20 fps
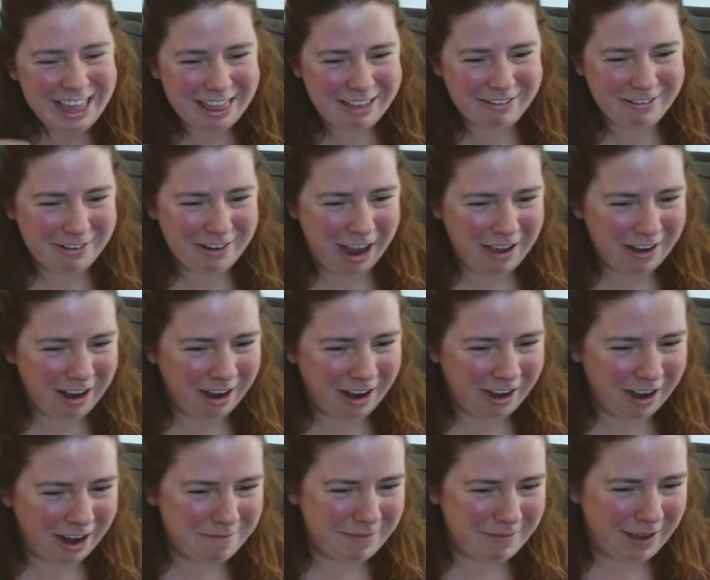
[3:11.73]
throughout our
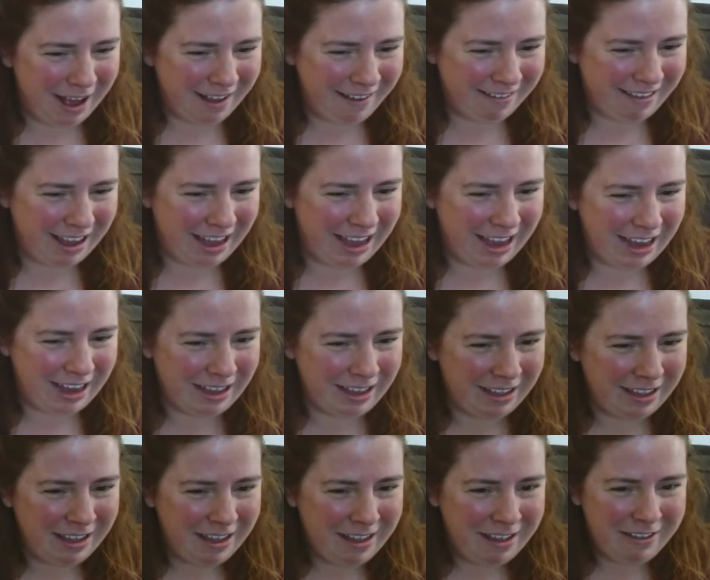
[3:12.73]
unboxing.
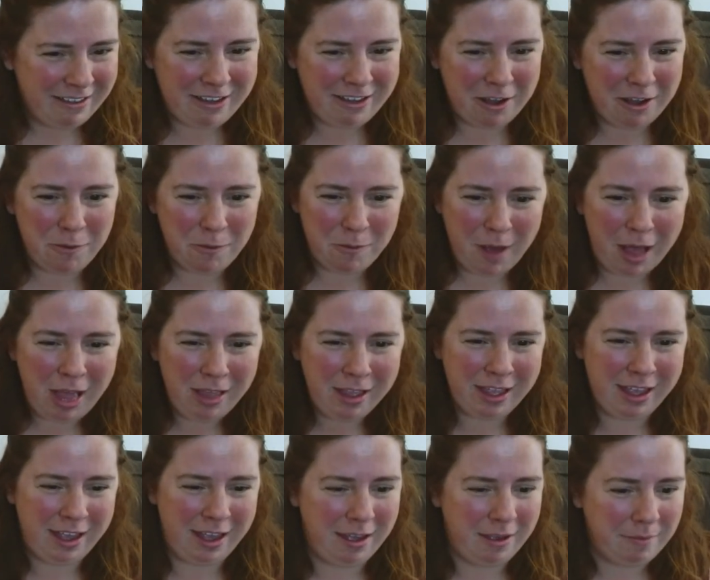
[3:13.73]
So
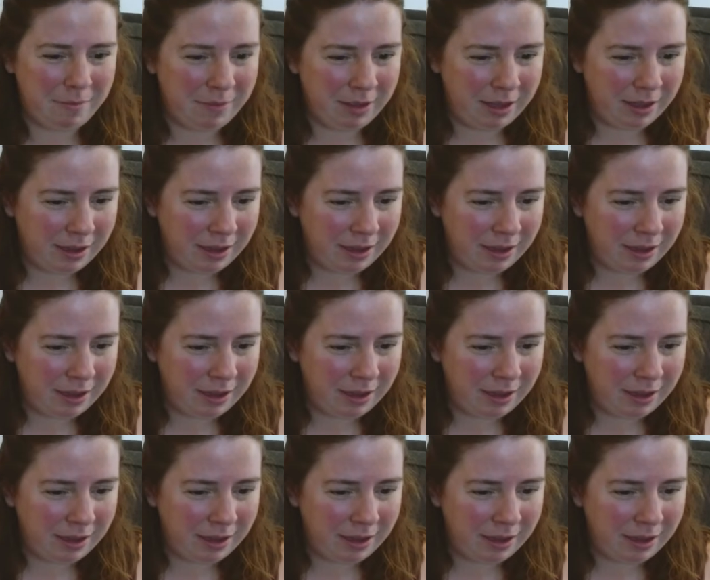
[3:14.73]
welcome.